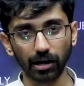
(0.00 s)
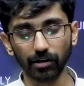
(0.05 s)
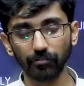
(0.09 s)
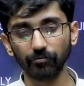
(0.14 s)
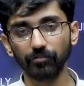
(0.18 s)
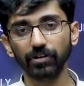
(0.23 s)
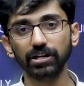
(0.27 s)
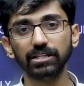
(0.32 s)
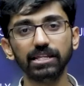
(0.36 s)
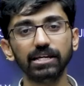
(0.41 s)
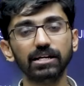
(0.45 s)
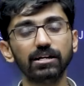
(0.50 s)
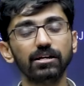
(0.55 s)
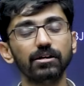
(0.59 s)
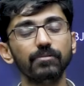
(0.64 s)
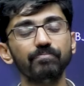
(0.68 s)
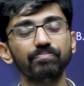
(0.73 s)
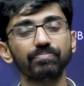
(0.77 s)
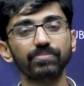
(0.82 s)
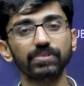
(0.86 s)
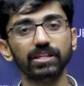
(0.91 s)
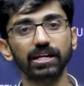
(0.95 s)
Vedic,
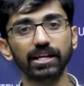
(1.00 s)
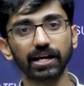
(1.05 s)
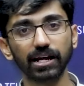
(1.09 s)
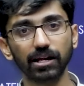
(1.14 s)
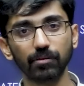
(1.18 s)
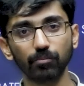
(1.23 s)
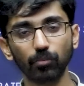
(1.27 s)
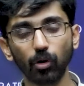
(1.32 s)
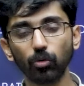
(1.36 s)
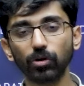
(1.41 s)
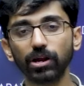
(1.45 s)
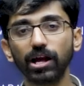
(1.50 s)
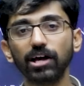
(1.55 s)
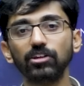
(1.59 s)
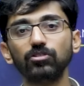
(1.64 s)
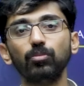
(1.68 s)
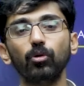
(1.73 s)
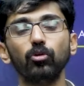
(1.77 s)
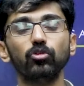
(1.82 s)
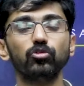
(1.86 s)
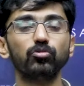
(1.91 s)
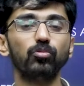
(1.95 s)
then again Mauryas,
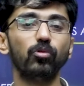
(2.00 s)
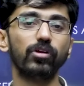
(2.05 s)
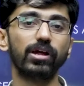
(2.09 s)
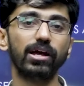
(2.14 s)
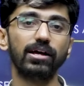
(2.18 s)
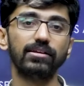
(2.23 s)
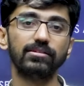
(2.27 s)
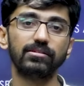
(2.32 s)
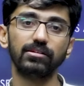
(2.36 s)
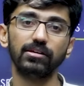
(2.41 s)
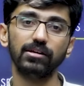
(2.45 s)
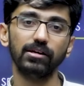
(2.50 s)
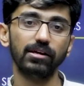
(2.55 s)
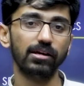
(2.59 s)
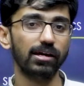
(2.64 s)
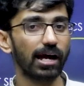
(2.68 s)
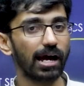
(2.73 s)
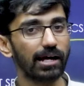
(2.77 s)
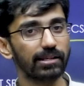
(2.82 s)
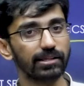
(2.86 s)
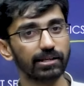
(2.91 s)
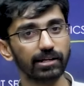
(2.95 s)
post-Mauryas,
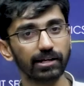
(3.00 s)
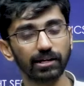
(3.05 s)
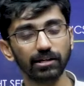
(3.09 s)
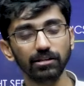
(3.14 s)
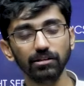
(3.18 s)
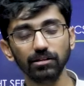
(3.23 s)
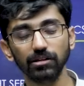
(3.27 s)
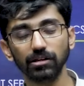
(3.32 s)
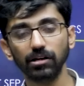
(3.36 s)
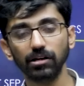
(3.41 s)
and then again